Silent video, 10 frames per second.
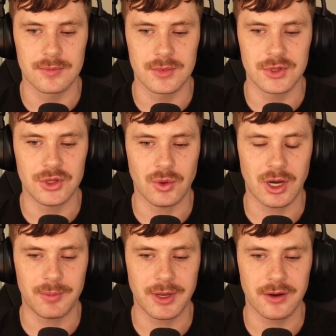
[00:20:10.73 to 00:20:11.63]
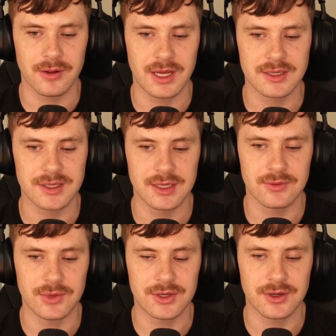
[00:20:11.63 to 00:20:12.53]
UI parallaxing
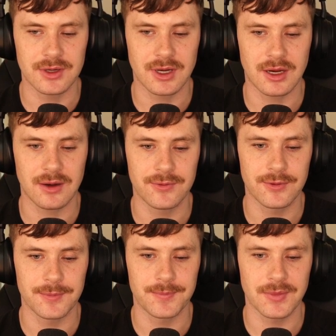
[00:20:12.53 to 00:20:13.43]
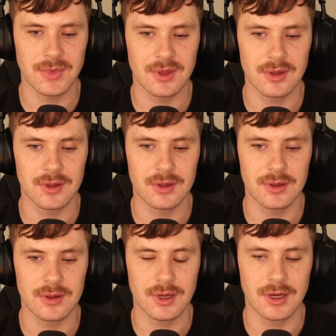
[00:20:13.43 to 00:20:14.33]
when turned off.
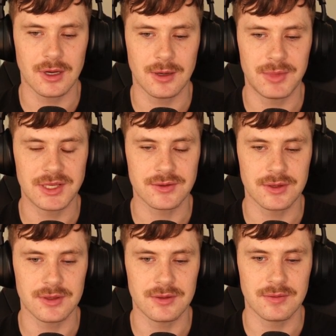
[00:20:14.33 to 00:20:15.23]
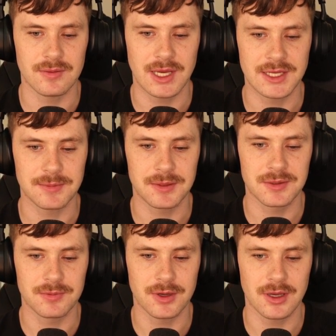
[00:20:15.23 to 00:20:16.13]
Basically, heads up
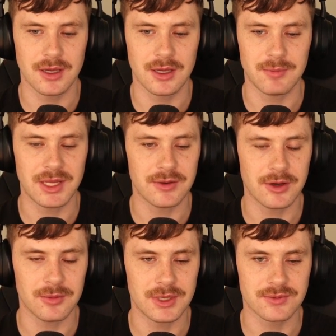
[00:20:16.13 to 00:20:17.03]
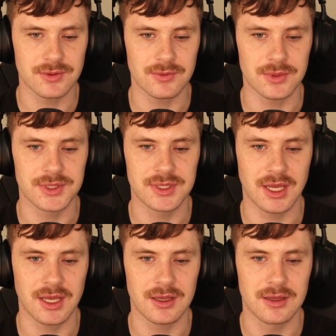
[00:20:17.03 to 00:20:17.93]
display, menu elements will
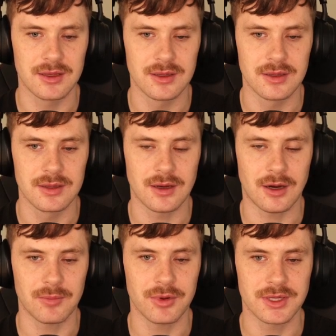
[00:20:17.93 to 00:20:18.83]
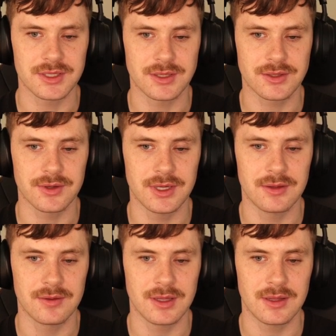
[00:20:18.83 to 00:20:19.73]
stay on place on screen.
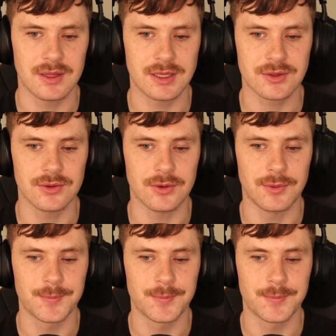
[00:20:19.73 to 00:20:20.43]
That's cool.